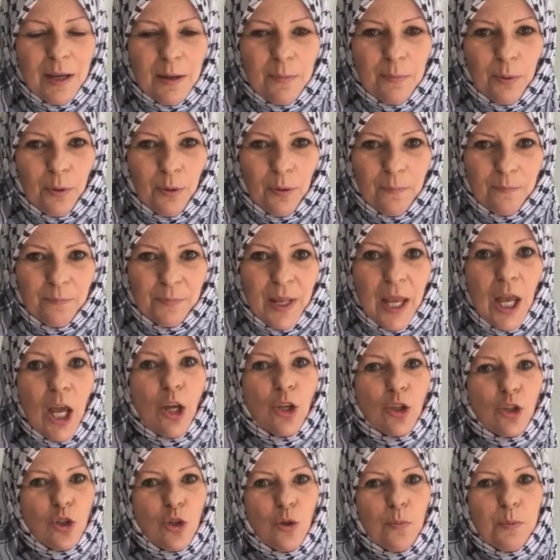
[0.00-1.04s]
people
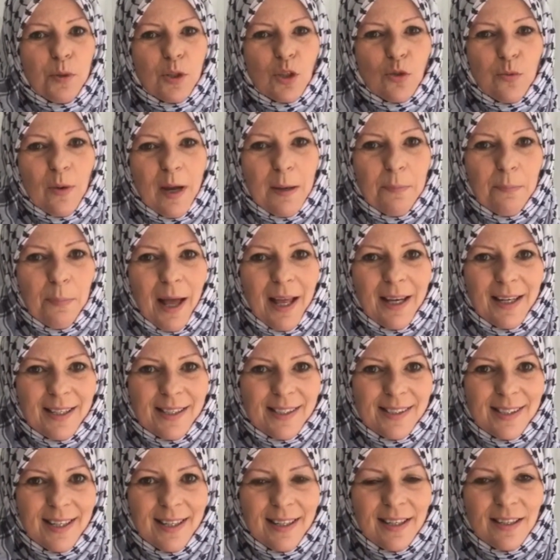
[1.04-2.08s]
to persuade
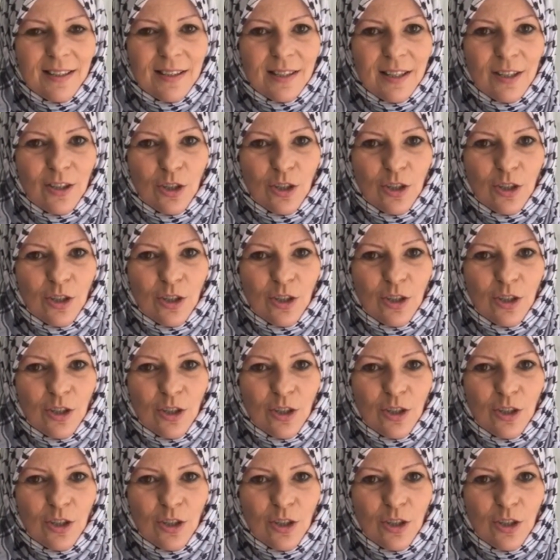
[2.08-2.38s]
Palestinians